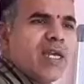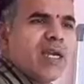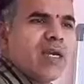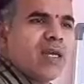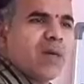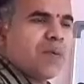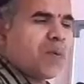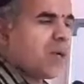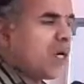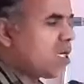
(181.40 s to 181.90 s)

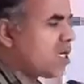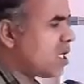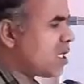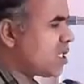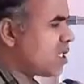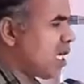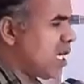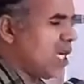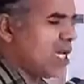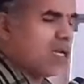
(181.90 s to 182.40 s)
a
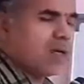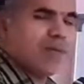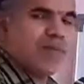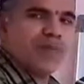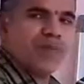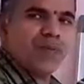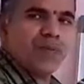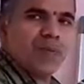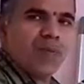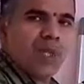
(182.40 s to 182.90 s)
different
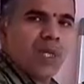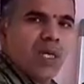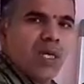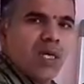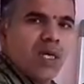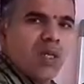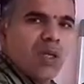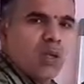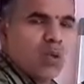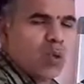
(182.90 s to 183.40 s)
shell.
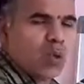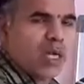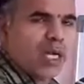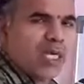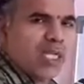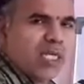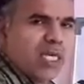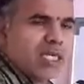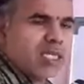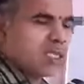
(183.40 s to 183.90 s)
Look
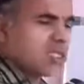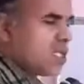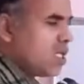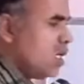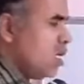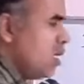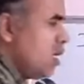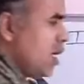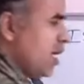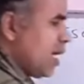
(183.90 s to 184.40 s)
at
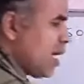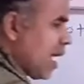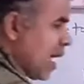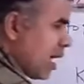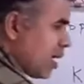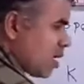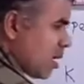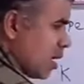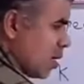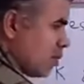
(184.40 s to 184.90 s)
this. In
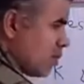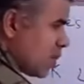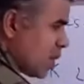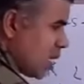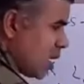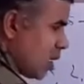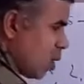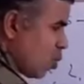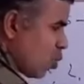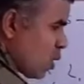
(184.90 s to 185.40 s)
atom,
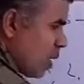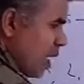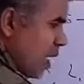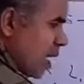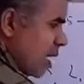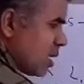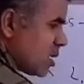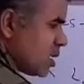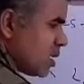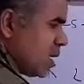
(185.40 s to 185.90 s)
the
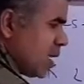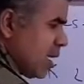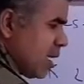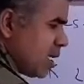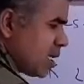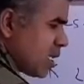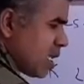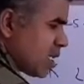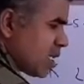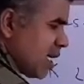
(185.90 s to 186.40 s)
nucleus
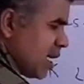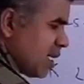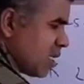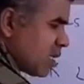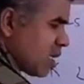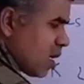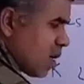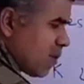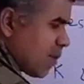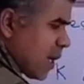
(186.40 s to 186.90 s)
is the
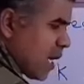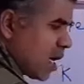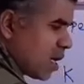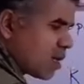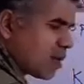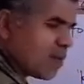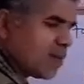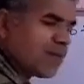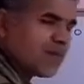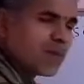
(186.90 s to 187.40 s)
center
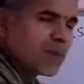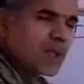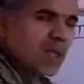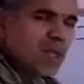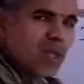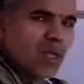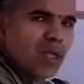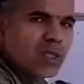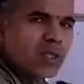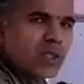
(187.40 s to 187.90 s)
part.
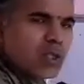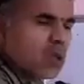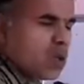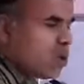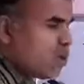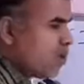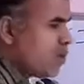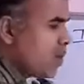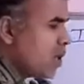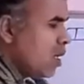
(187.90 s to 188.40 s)

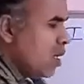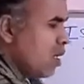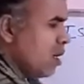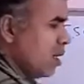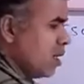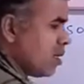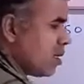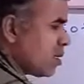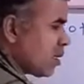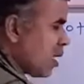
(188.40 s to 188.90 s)
So
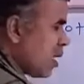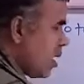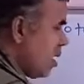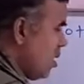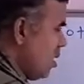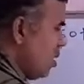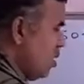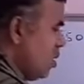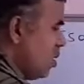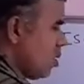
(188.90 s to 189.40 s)

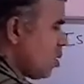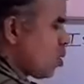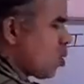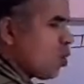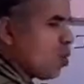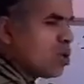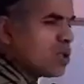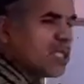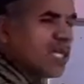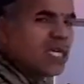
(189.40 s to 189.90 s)
the
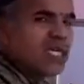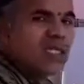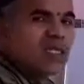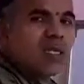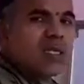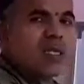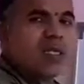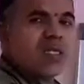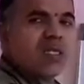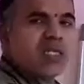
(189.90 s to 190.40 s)

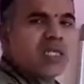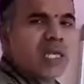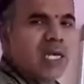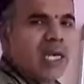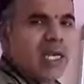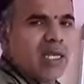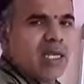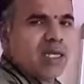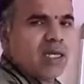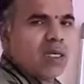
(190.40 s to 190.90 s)
closest
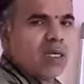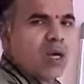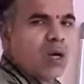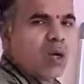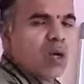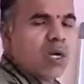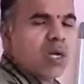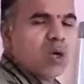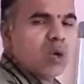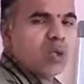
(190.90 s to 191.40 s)
shell
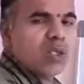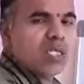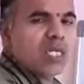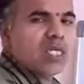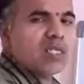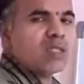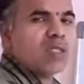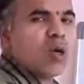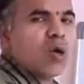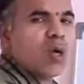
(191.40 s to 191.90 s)
or
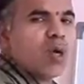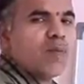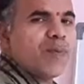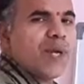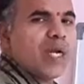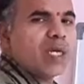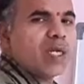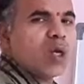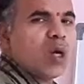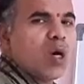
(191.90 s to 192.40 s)
closest
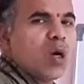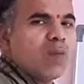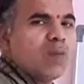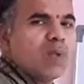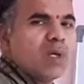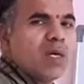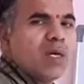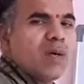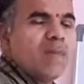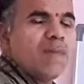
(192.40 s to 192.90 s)
orbit
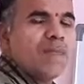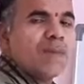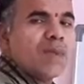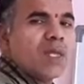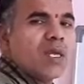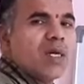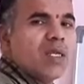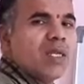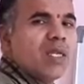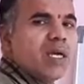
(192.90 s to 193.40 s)
of
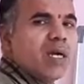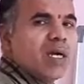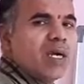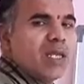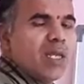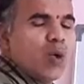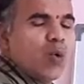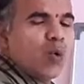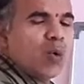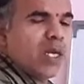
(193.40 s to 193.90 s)
the
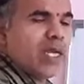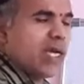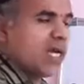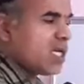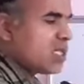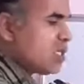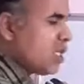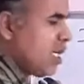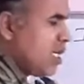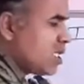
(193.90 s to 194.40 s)

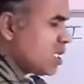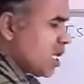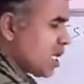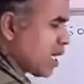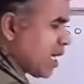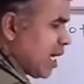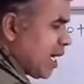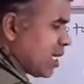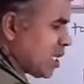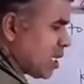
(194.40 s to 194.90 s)
nucleus is a
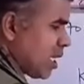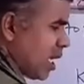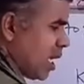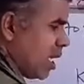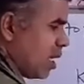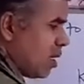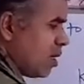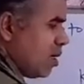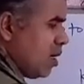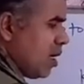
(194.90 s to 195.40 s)
K
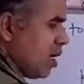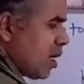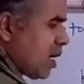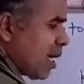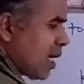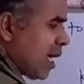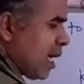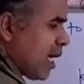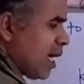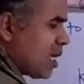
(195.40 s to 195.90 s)
shell.
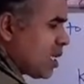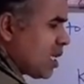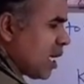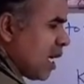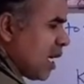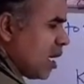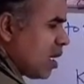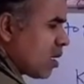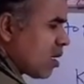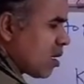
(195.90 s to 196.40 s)
K
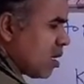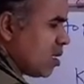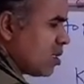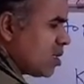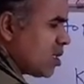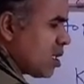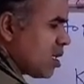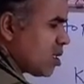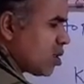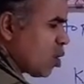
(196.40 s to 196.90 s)
shell
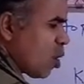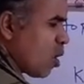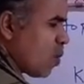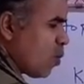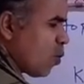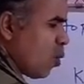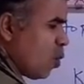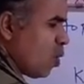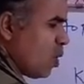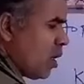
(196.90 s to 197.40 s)
consists
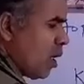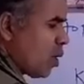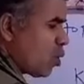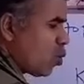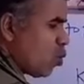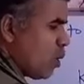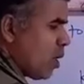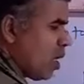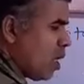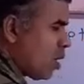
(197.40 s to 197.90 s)
of only
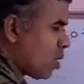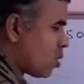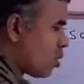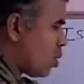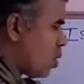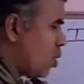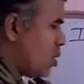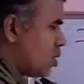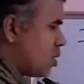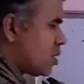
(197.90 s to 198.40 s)
2
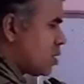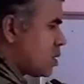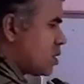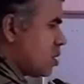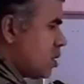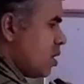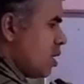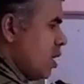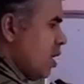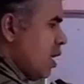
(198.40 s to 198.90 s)
electrons.
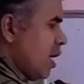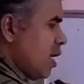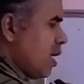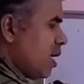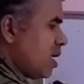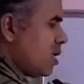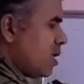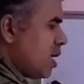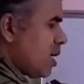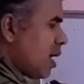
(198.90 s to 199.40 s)

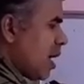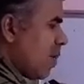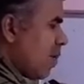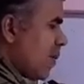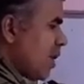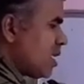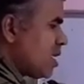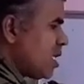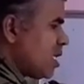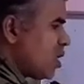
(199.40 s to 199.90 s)
The
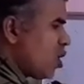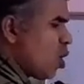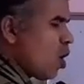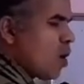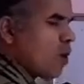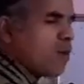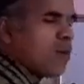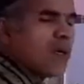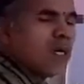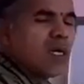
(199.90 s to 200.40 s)
capacity
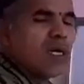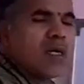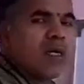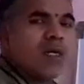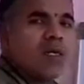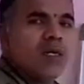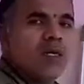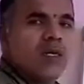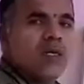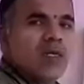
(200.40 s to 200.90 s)
of a
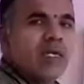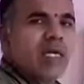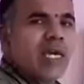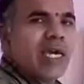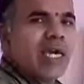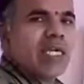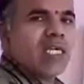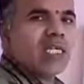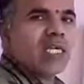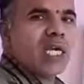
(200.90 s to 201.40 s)

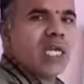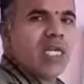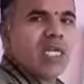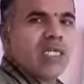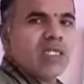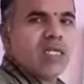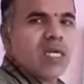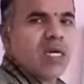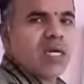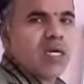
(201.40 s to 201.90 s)
K shell
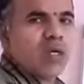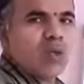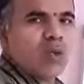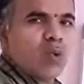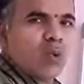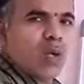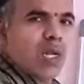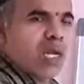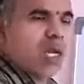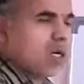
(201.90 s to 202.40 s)
is
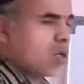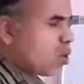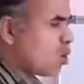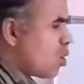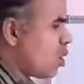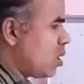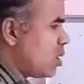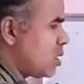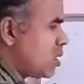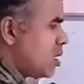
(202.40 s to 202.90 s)
2
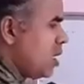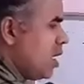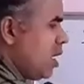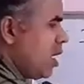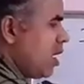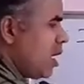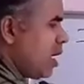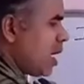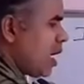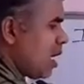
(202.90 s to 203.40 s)
electrons.
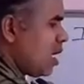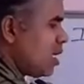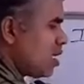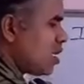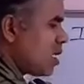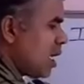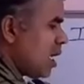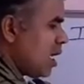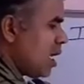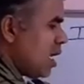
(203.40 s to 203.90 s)
L
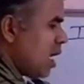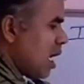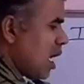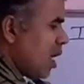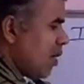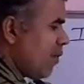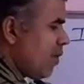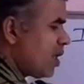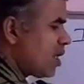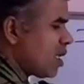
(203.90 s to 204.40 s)
shell
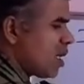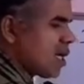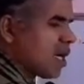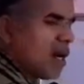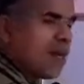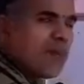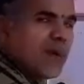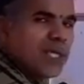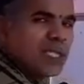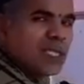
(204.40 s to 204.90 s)
having the
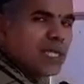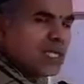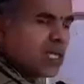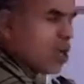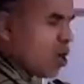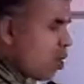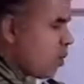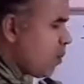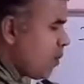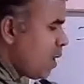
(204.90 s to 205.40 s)

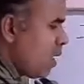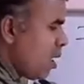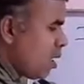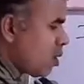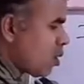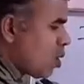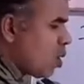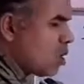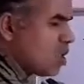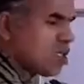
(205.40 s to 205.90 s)
capacity of
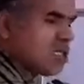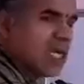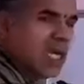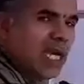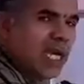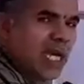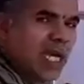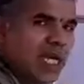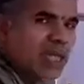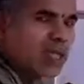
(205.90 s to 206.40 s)
electrons
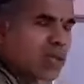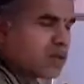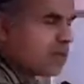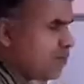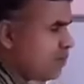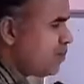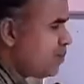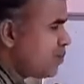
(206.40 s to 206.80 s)
8.